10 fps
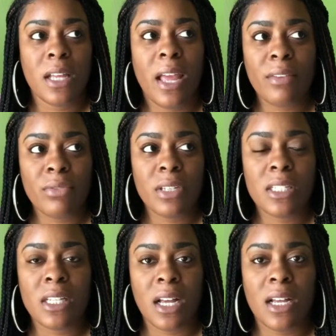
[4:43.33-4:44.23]
every
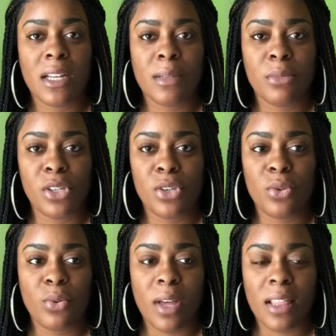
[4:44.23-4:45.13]
time
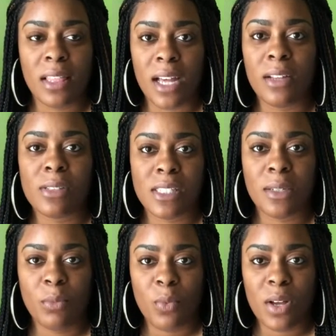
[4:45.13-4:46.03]
you allow
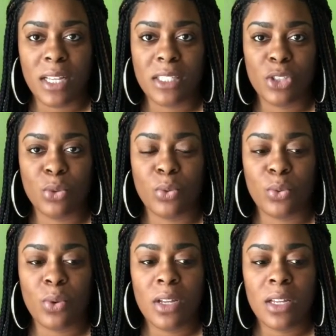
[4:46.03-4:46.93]
someone to